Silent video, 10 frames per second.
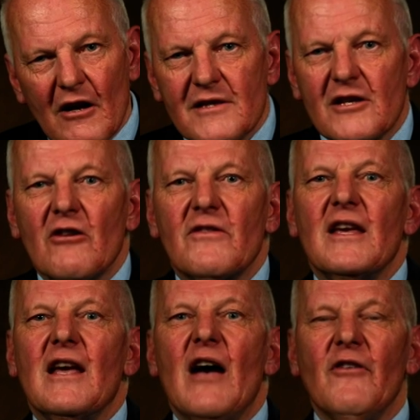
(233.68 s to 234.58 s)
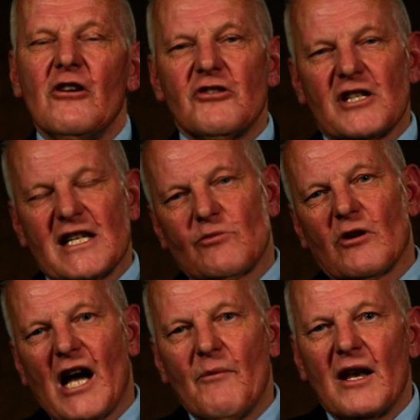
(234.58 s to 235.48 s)
So the evolutionists will
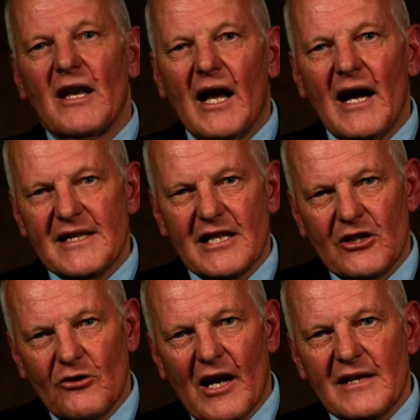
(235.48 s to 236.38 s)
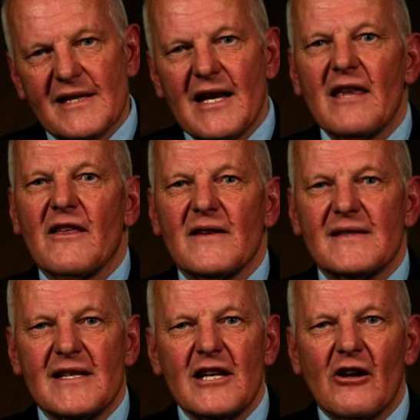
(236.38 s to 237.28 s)
come and lie to you and say that the
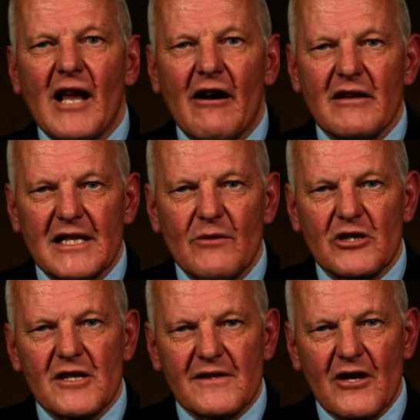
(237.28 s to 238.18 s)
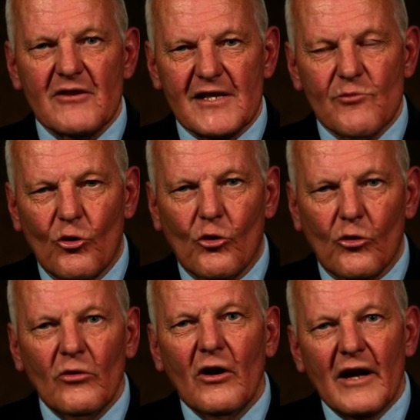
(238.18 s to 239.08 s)
singularity, which is so
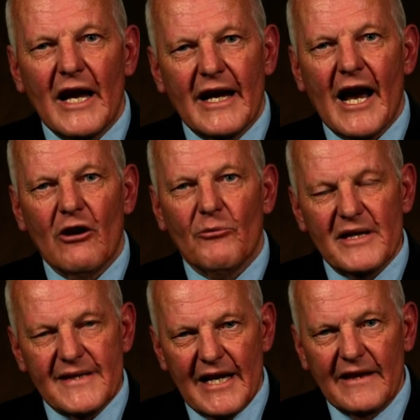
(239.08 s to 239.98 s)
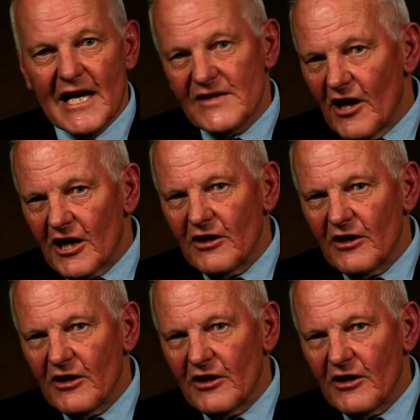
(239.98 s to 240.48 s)
small, it cannot be seen, that's very